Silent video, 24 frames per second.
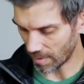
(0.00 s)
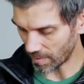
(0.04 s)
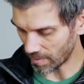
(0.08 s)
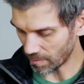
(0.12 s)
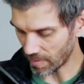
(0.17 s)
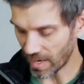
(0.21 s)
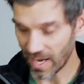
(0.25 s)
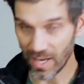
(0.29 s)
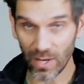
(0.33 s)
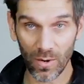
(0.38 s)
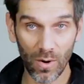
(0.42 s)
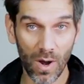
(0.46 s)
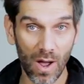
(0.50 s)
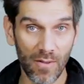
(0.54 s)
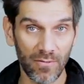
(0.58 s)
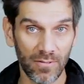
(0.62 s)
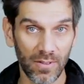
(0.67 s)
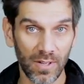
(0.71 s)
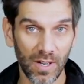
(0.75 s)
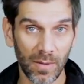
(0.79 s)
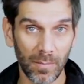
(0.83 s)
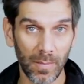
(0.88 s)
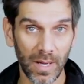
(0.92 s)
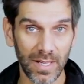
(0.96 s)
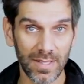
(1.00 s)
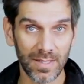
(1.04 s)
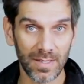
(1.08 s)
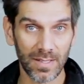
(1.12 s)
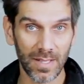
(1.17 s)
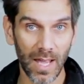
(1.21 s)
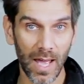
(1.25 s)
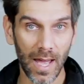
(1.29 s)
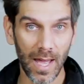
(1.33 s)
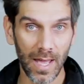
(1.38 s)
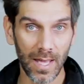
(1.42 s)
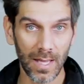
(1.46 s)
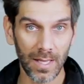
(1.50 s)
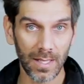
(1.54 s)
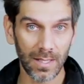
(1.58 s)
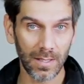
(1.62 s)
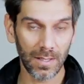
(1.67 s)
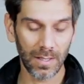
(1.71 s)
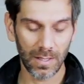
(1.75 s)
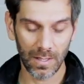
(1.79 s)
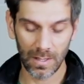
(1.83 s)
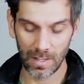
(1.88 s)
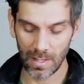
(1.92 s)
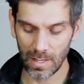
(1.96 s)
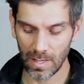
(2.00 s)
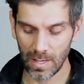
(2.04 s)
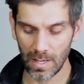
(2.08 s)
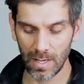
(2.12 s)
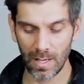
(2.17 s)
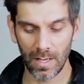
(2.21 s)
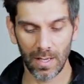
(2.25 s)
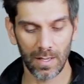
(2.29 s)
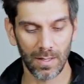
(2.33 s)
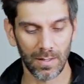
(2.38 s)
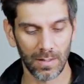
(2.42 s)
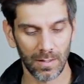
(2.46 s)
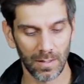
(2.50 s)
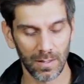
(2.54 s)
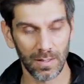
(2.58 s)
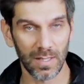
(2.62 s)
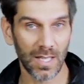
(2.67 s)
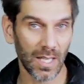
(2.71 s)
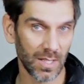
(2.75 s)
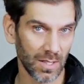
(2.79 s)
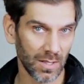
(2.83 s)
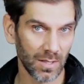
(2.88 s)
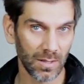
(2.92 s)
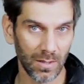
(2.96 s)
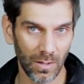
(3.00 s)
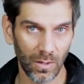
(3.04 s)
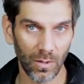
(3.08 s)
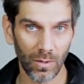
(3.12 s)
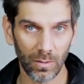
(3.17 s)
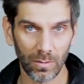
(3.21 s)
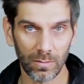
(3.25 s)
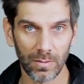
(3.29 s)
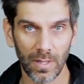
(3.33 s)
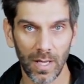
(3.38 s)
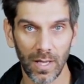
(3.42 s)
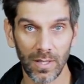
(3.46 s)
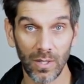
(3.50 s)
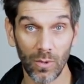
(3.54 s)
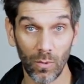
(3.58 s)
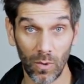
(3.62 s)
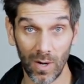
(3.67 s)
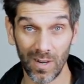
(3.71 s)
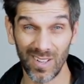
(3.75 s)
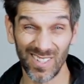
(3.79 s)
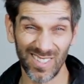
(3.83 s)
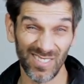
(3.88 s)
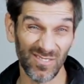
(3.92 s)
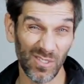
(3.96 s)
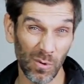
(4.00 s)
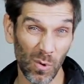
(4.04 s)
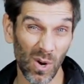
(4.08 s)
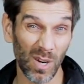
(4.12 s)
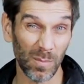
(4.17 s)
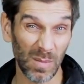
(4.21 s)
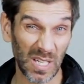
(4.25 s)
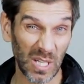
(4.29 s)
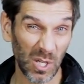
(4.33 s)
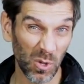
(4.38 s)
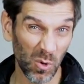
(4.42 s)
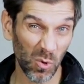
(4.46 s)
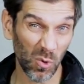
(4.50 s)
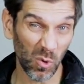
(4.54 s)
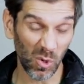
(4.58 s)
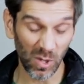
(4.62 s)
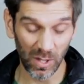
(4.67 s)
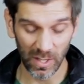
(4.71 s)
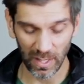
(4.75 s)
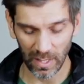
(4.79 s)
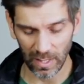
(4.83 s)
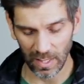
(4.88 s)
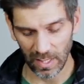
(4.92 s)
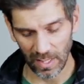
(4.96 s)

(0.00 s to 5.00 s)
Mine are often on my side, because that's, you know, how you wear it if you want to be cool.